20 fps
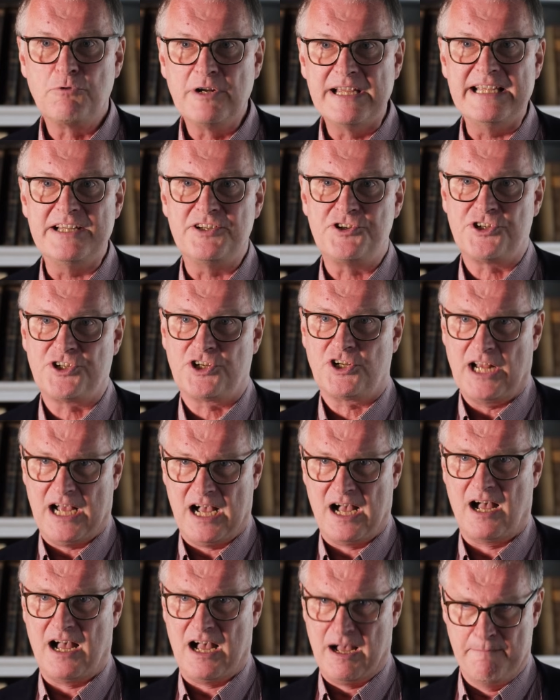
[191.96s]
reach
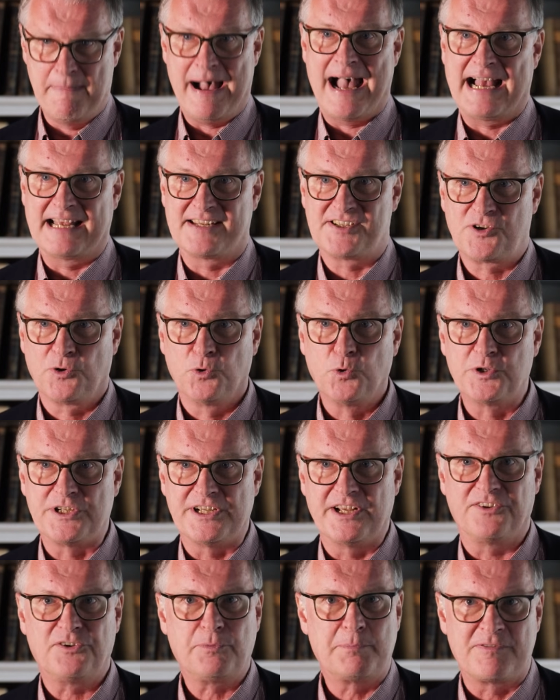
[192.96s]
a mass
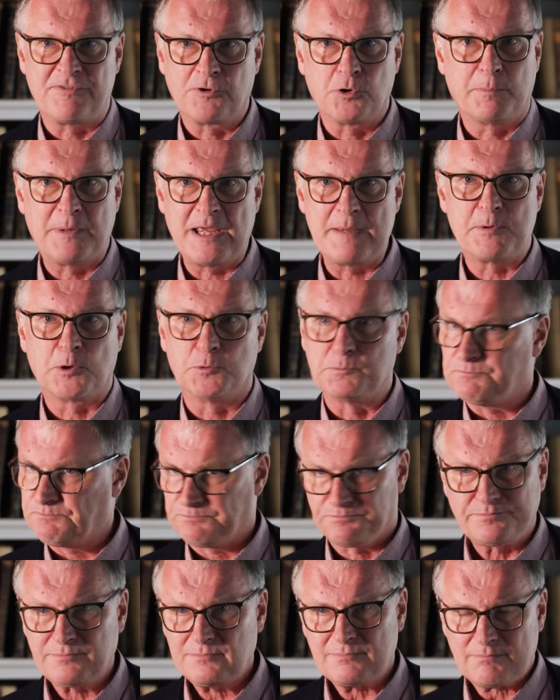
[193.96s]
audience before people
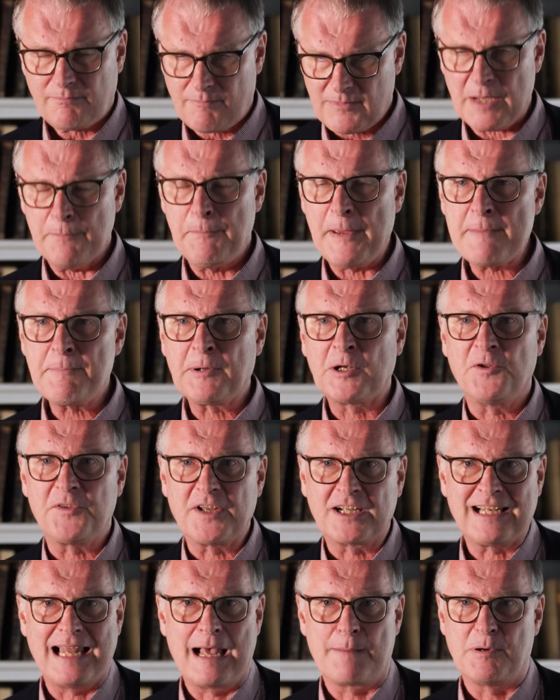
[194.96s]
on
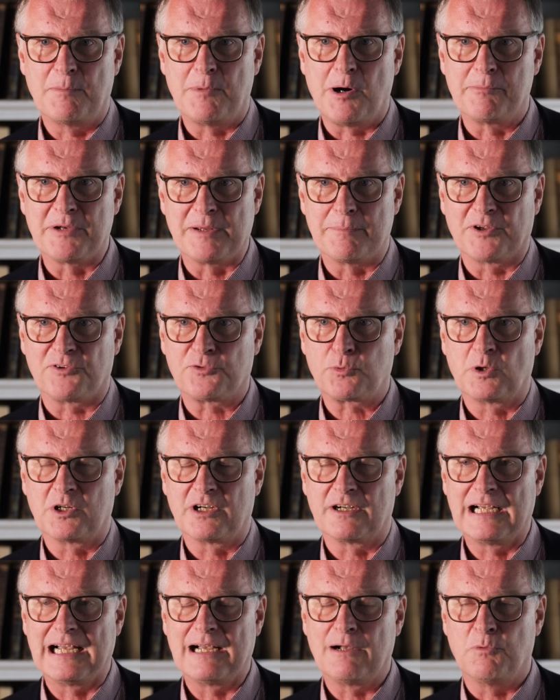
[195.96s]
the Clapham Omnibus
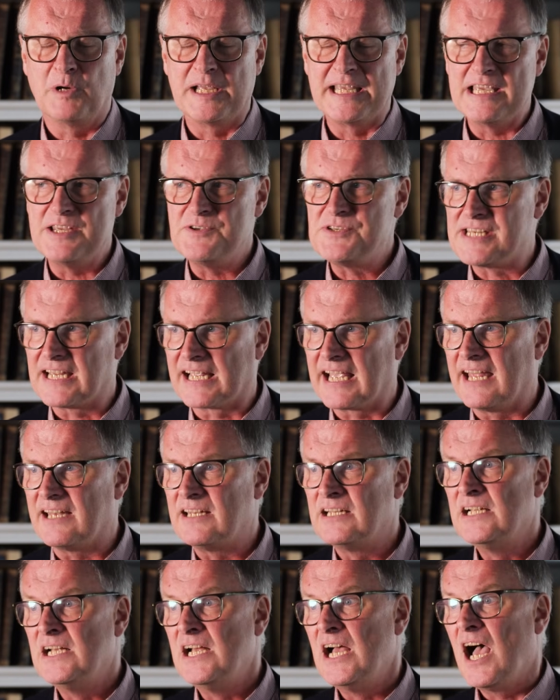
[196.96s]
were using it.